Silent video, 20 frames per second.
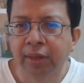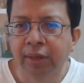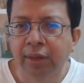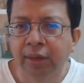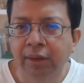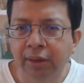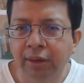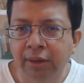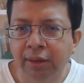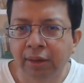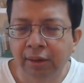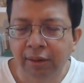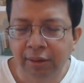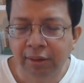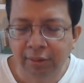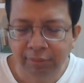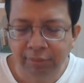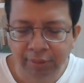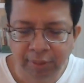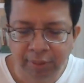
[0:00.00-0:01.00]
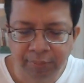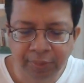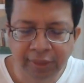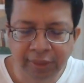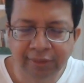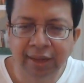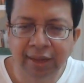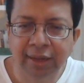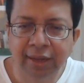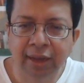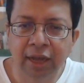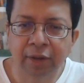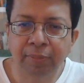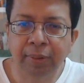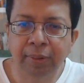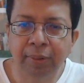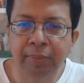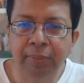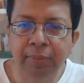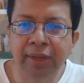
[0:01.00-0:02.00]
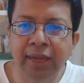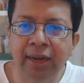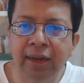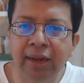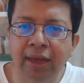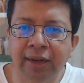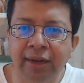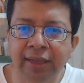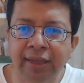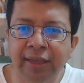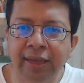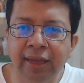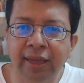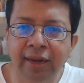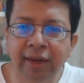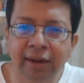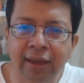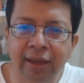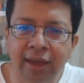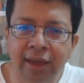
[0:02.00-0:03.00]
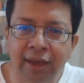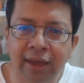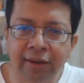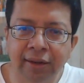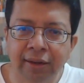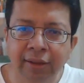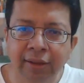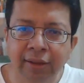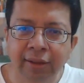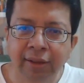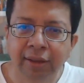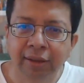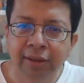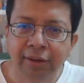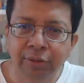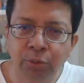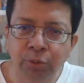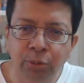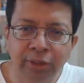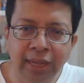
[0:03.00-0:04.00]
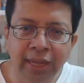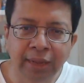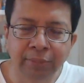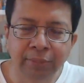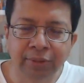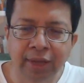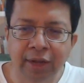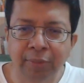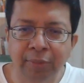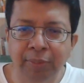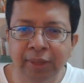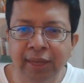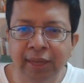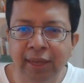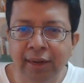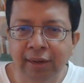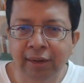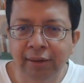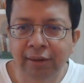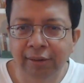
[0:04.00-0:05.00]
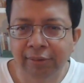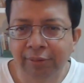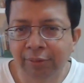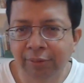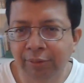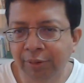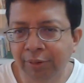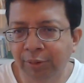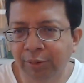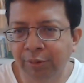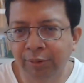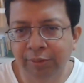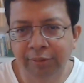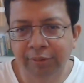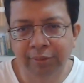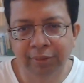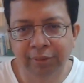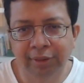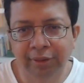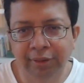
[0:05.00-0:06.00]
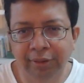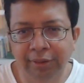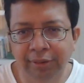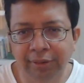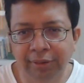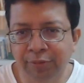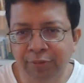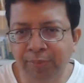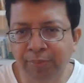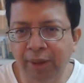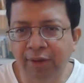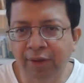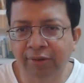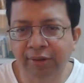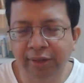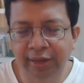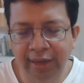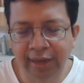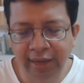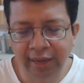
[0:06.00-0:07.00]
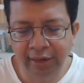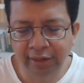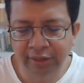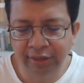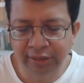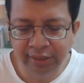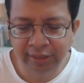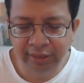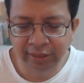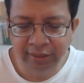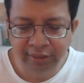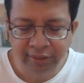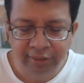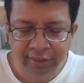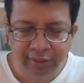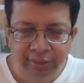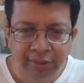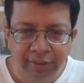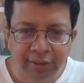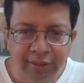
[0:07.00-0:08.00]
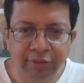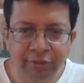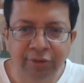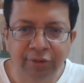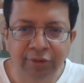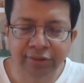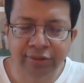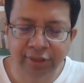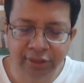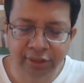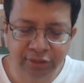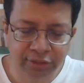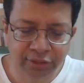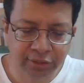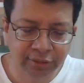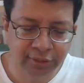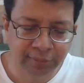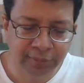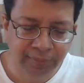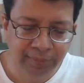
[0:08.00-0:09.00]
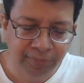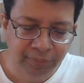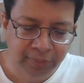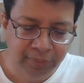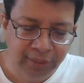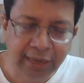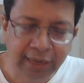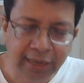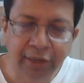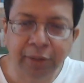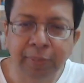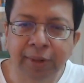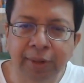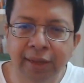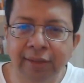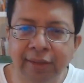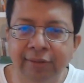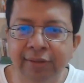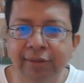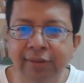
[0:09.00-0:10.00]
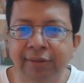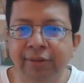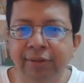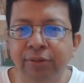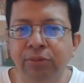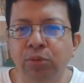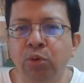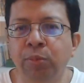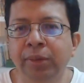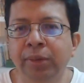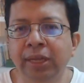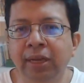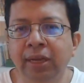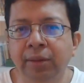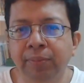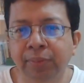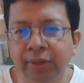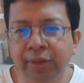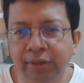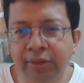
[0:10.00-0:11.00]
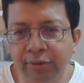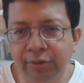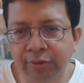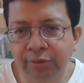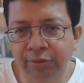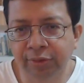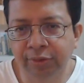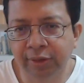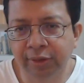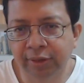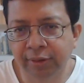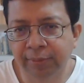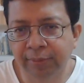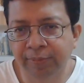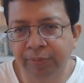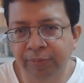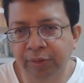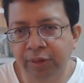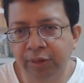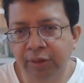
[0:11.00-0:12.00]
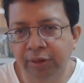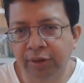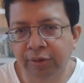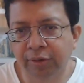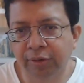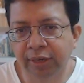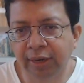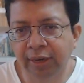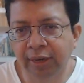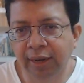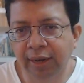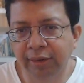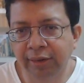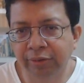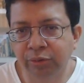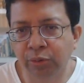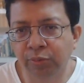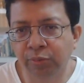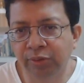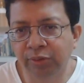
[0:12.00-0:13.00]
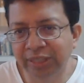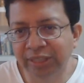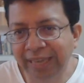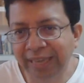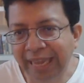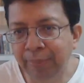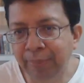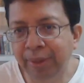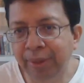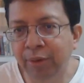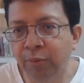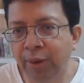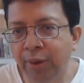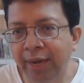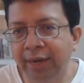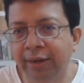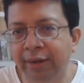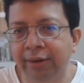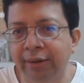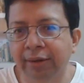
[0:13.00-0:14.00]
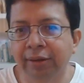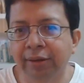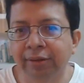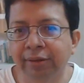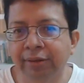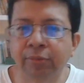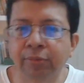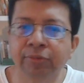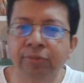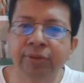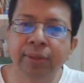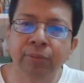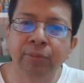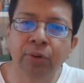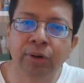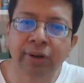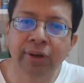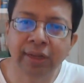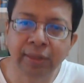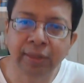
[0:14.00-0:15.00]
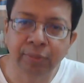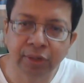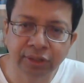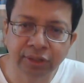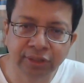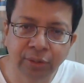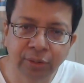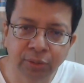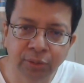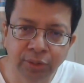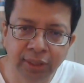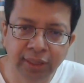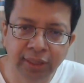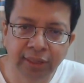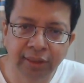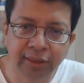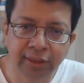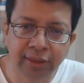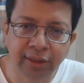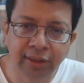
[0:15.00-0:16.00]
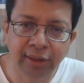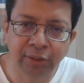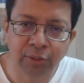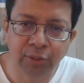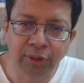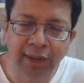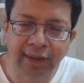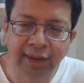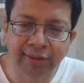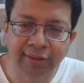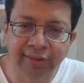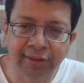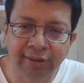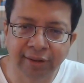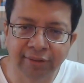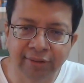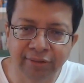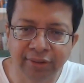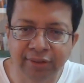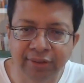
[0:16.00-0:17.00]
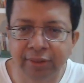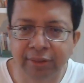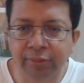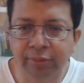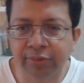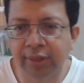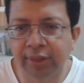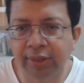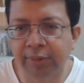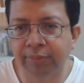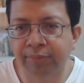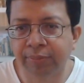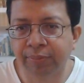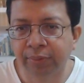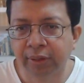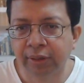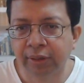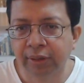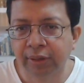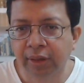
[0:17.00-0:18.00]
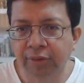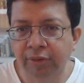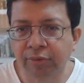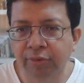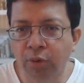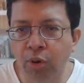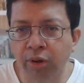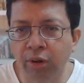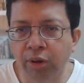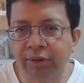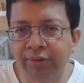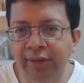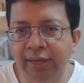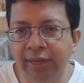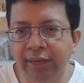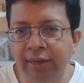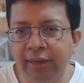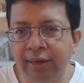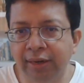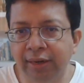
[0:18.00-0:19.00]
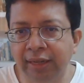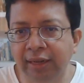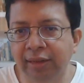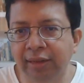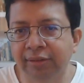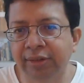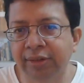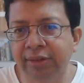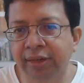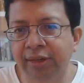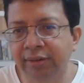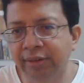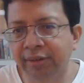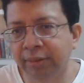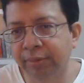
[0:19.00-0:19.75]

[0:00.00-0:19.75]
companies like RPPL, REL, two times RPL, you know, there's power, energy, infrastructure, enterprises. There's so many companies of the Reliance group which came and went. Some of them got re-merged into Reliance Industries. Some of them have gone away, delisted.